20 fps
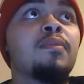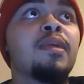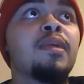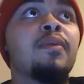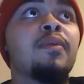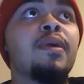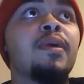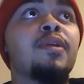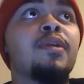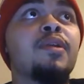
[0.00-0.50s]

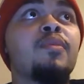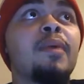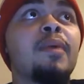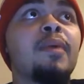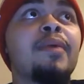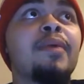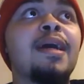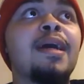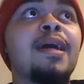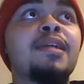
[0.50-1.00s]
Getting ready to do my
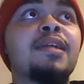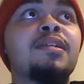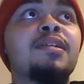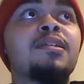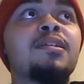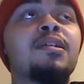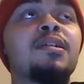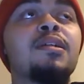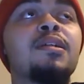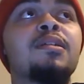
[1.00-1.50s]
reaction
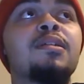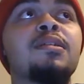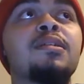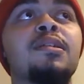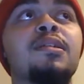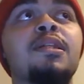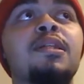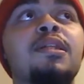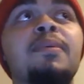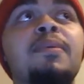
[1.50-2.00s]
to this
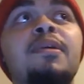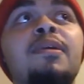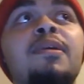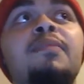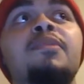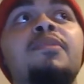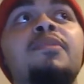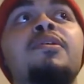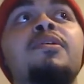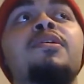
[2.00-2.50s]

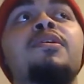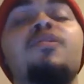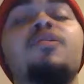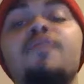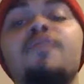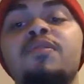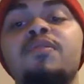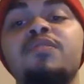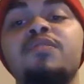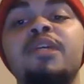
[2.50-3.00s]
WWE
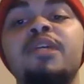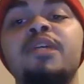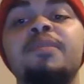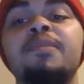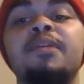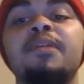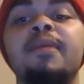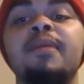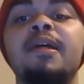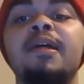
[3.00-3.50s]
Universal
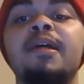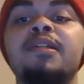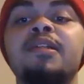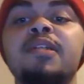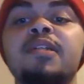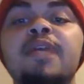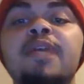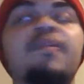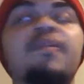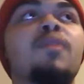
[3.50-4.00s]
Championship match
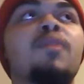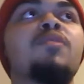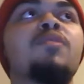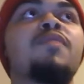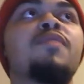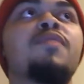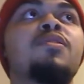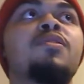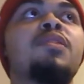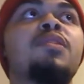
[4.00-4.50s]
Kevin Owens
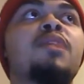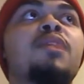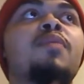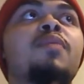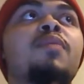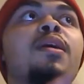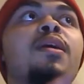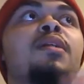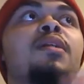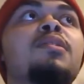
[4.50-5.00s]
versus Seth
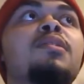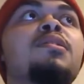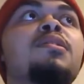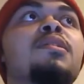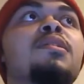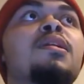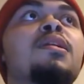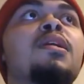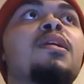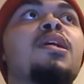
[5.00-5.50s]
Rollins.
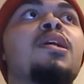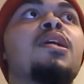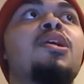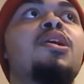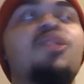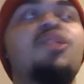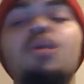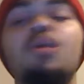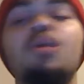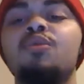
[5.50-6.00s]

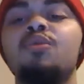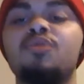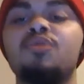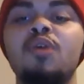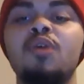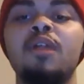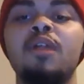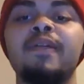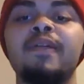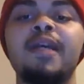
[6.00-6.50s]
No
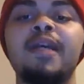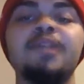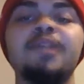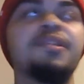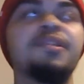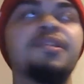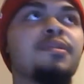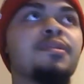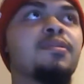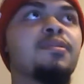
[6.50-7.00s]

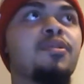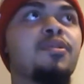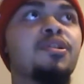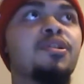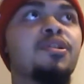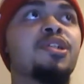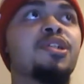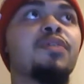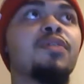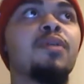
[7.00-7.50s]
disqualification.
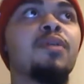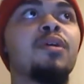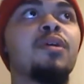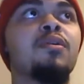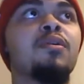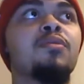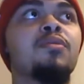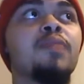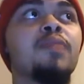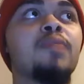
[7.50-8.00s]
Chris
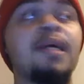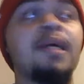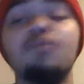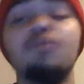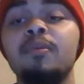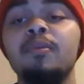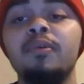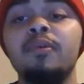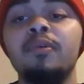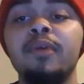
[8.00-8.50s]
Jericho and
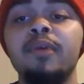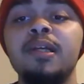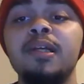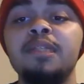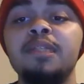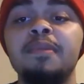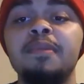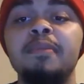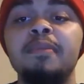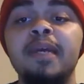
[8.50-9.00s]
Roman
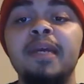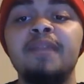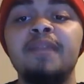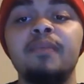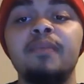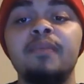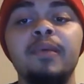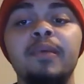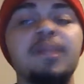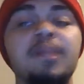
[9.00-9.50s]
Reigns been banned
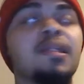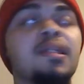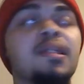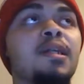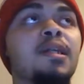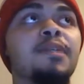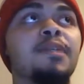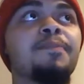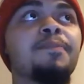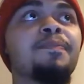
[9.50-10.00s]
from
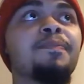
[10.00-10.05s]
ringside.